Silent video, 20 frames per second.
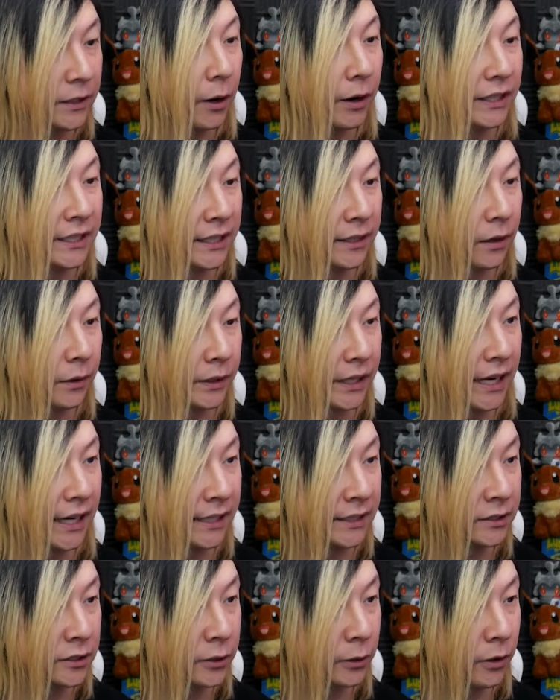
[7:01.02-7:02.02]
No, I didn't. Okay, I
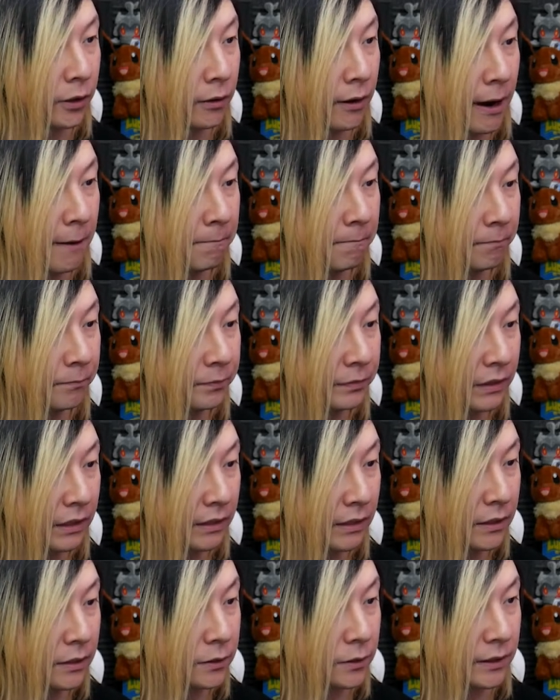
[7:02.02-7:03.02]
can still go up.
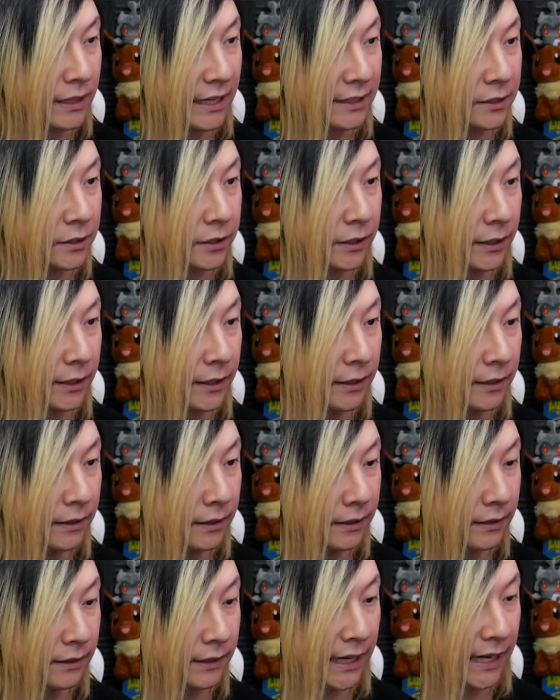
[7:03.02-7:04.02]
So that's good.
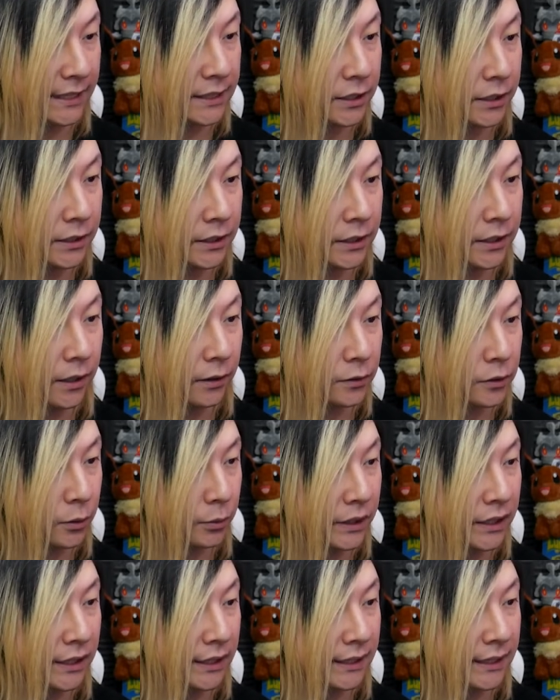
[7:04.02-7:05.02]
That's good to know. So
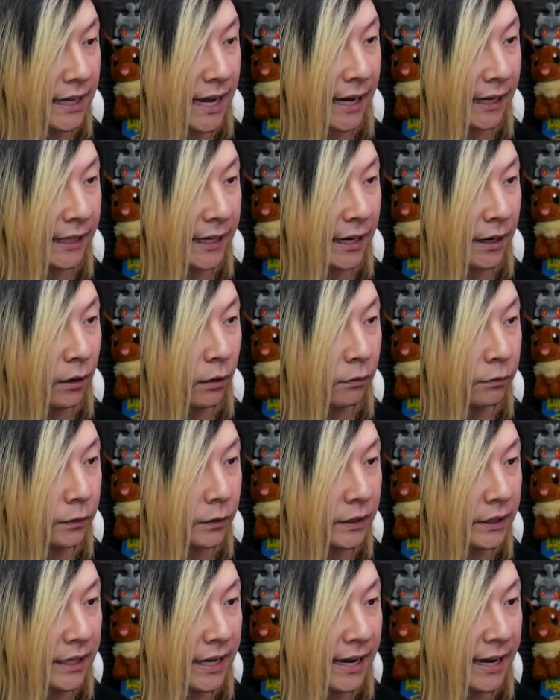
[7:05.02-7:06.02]
we can get that guy over
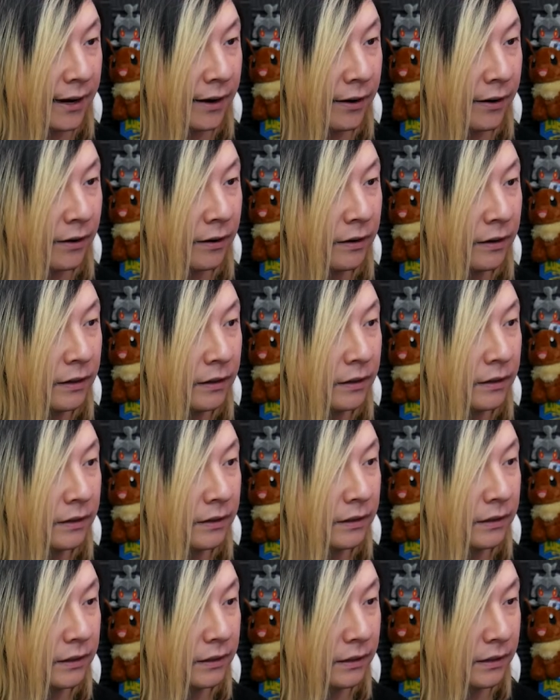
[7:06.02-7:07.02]
there.
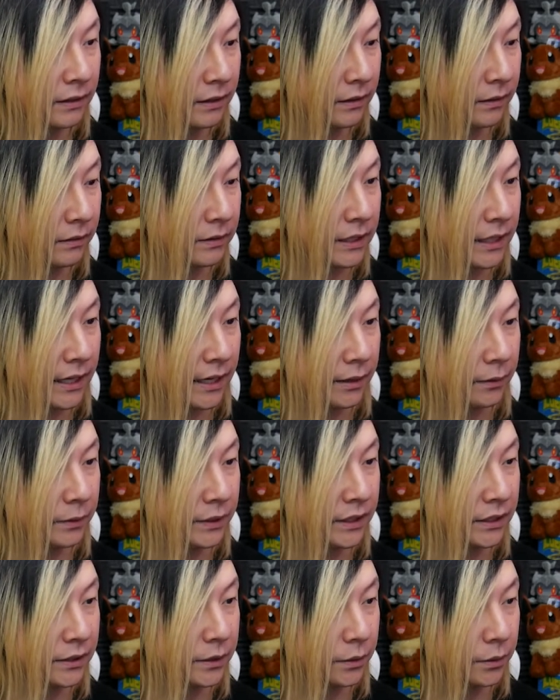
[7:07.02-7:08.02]
Okay, we
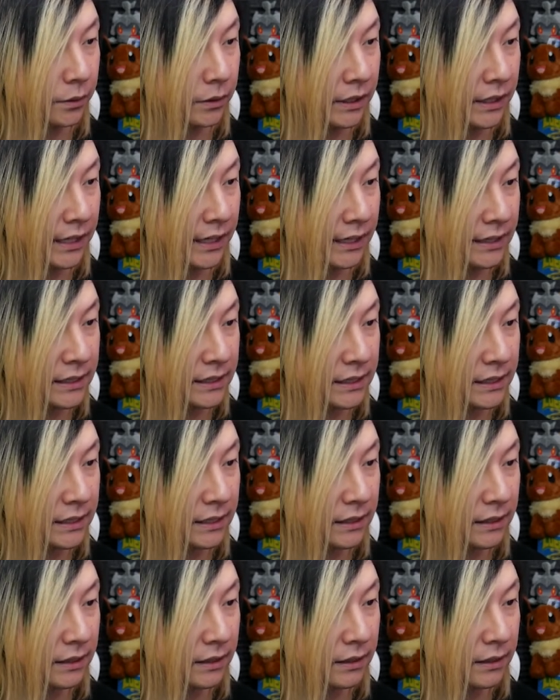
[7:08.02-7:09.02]
can do this.
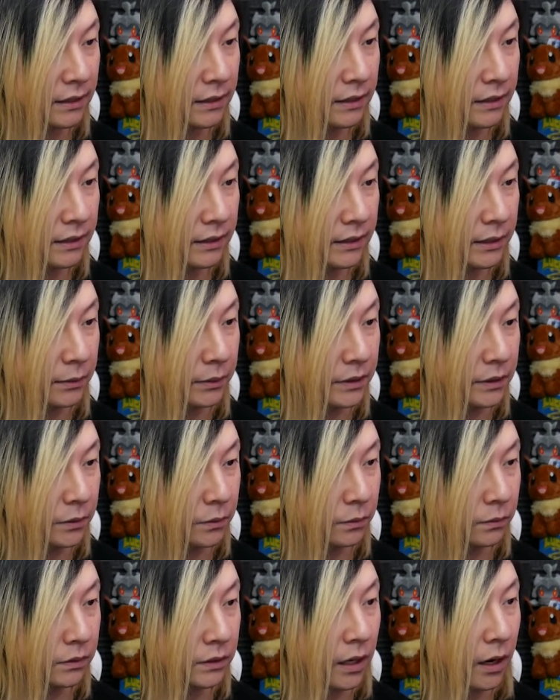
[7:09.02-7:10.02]
Can we
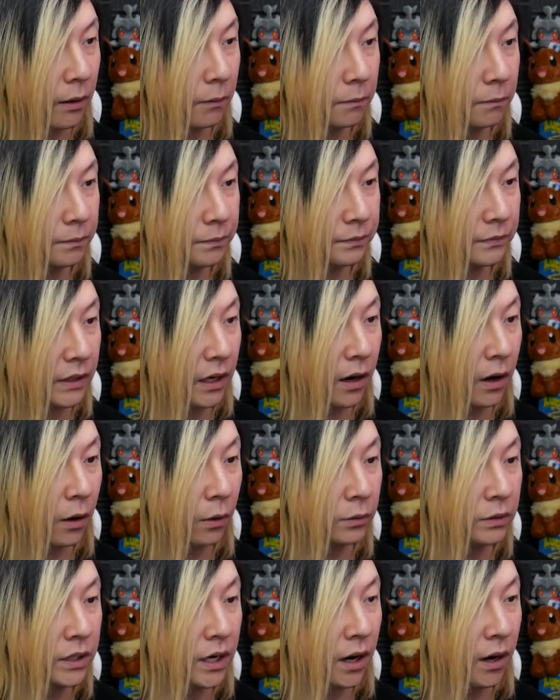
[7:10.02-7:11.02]
do, nope.
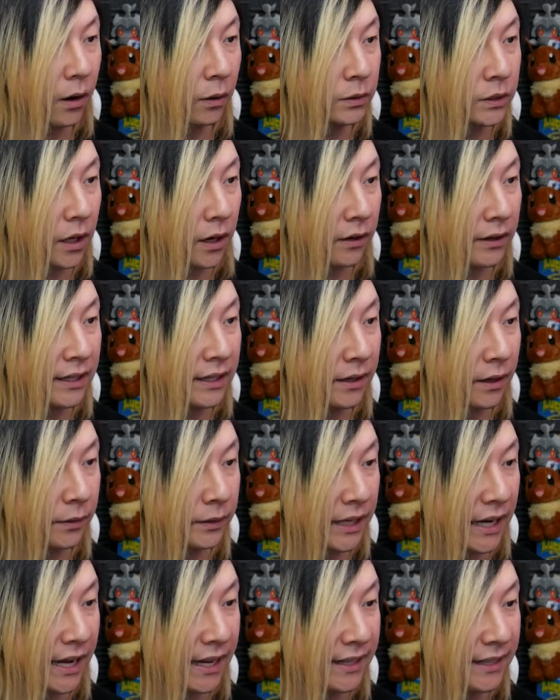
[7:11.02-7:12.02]
Oh no, darn it.
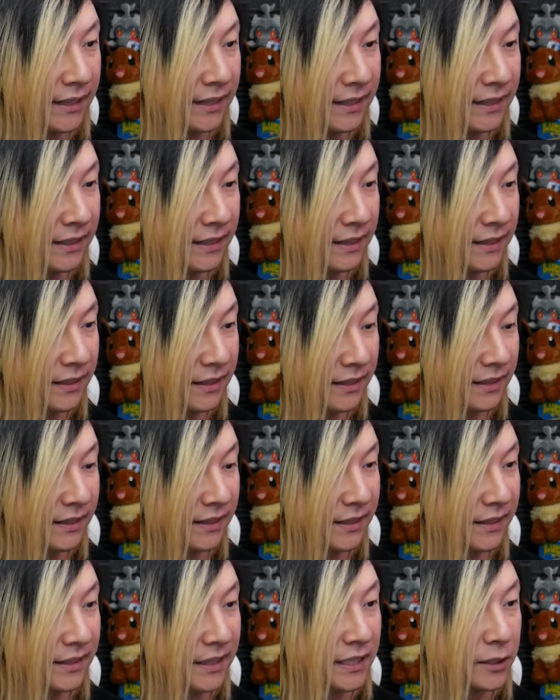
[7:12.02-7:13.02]
Okay.
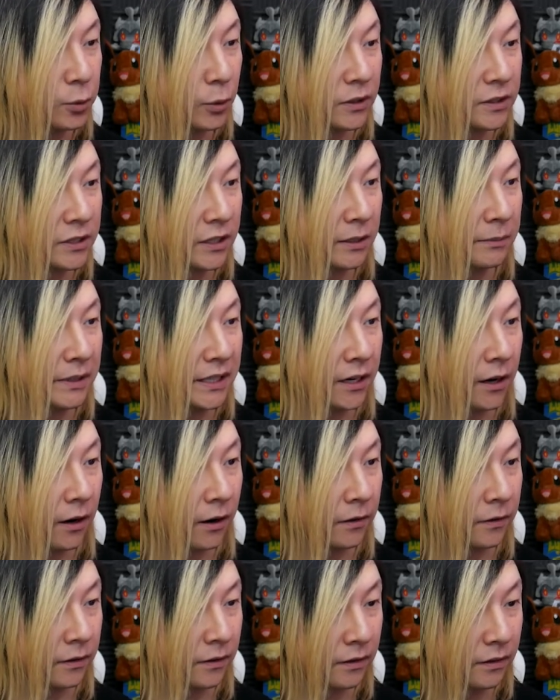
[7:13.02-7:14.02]
This one's gonna be
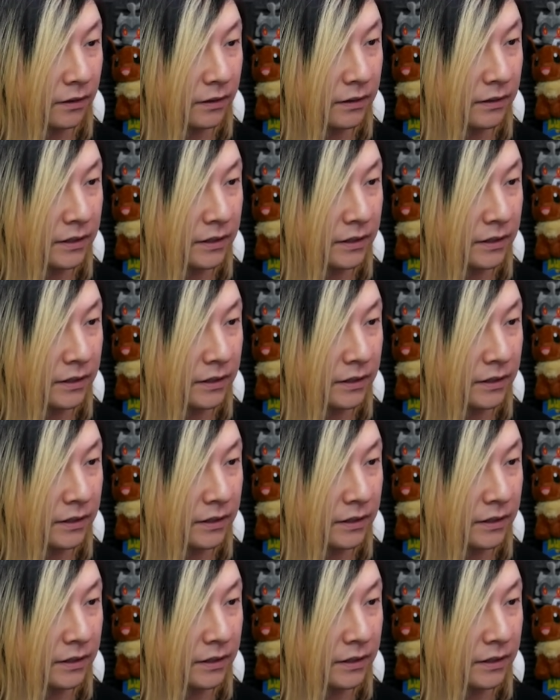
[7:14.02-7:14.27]
harder.